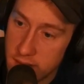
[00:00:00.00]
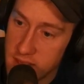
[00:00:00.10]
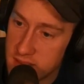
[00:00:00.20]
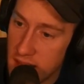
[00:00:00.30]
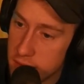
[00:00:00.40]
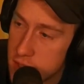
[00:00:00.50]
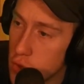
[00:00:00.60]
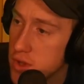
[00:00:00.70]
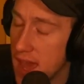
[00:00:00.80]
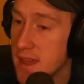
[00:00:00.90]
There's now
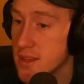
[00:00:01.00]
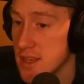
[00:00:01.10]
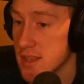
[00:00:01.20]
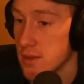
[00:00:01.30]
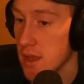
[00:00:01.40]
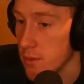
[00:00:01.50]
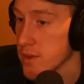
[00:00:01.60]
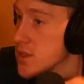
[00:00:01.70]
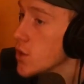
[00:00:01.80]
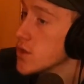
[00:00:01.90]
two cages
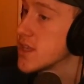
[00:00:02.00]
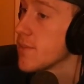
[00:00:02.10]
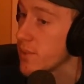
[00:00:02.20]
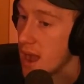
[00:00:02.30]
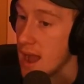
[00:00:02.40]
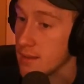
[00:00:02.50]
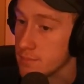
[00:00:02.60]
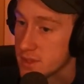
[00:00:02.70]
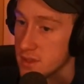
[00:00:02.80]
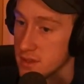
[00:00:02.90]
with two separate
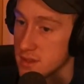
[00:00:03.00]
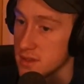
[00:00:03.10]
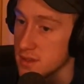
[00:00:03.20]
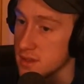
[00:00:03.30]
hamsters.